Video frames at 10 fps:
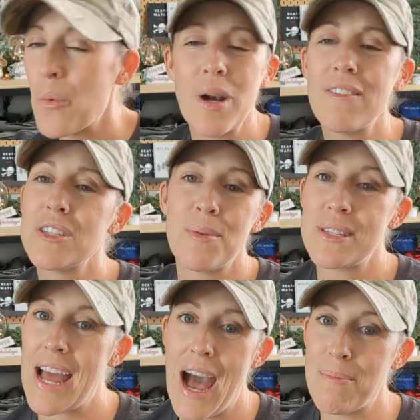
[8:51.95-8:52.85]
Whatever's
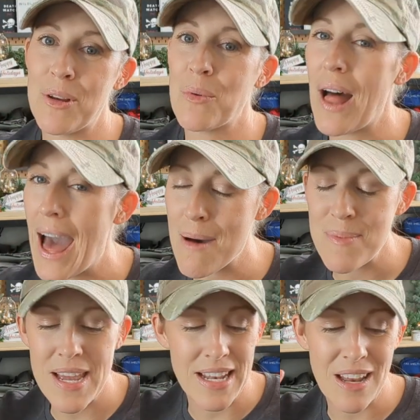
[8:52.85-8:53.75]
supposed to happen will
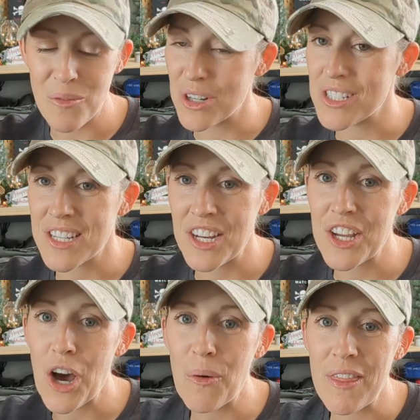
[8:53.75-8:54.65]
happen, and we're just going to
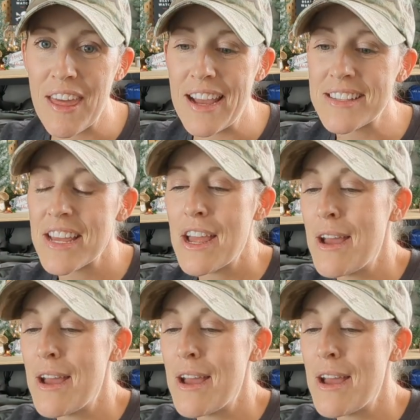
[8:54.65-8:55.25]
go with it.